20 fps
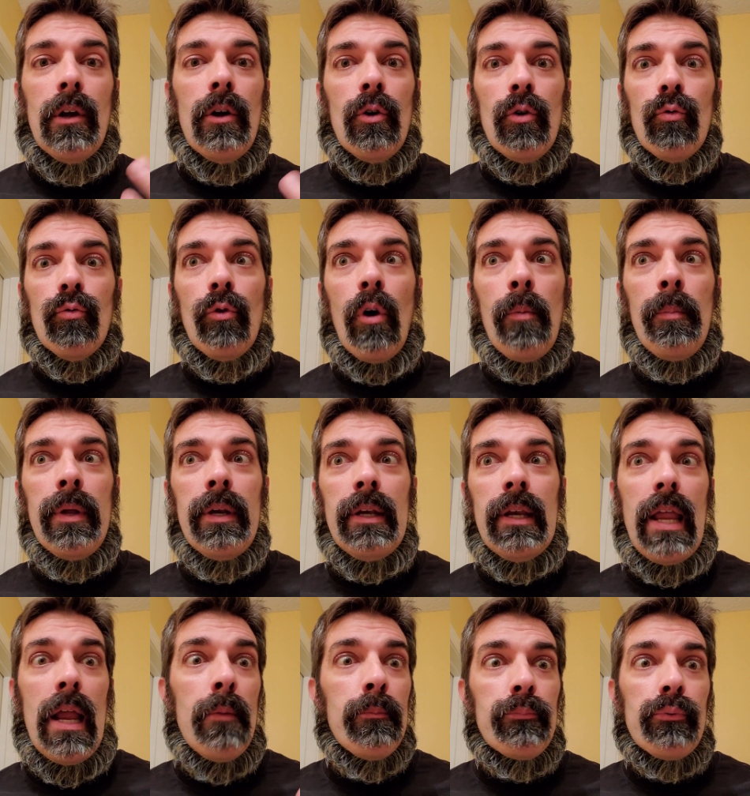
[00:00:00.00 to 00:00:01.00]
Roman
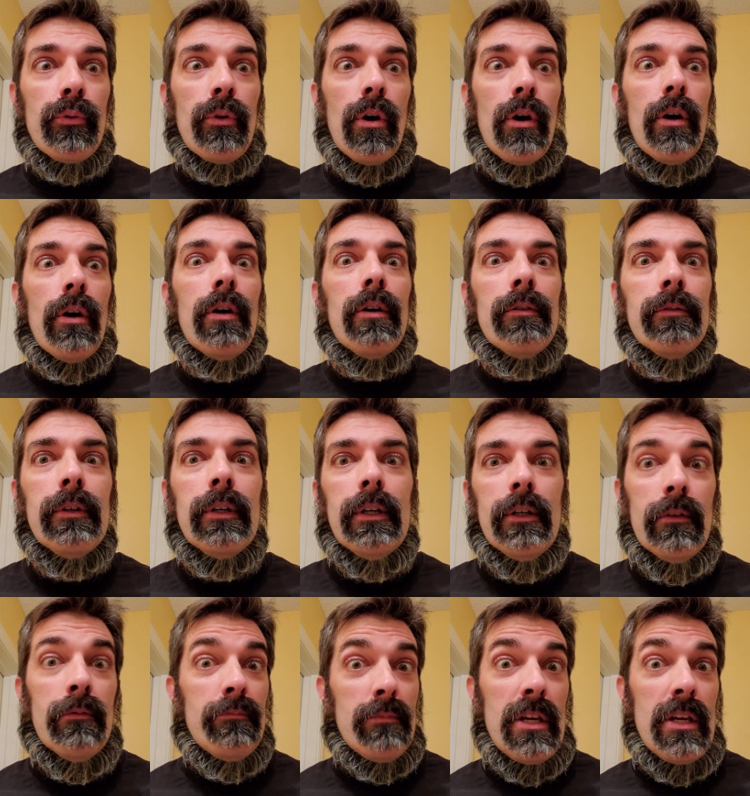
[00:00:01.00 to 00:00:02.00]
Emperor
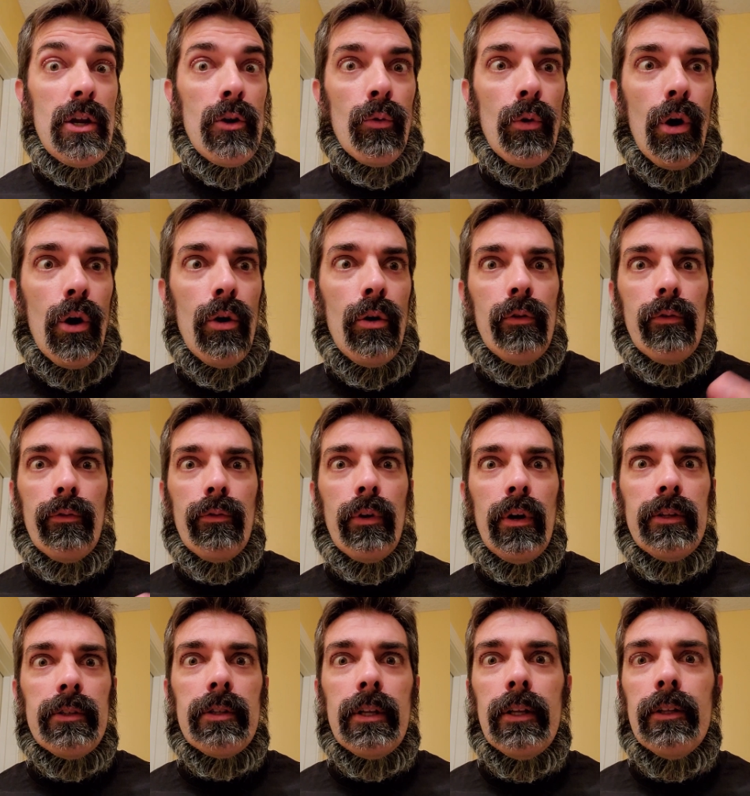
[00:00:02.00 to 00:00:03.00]
Nero, for
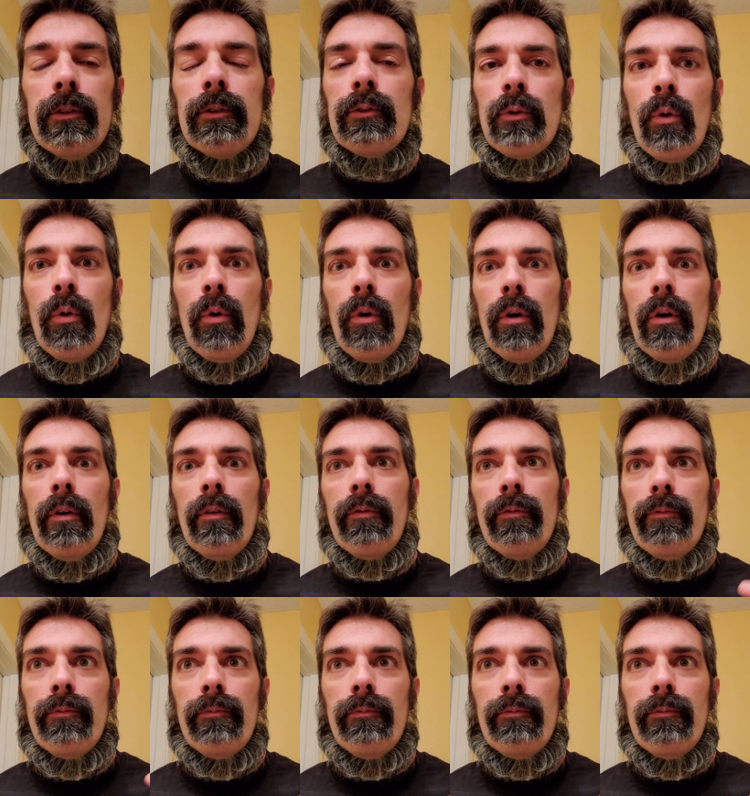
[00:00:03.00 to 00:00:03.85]
instance, or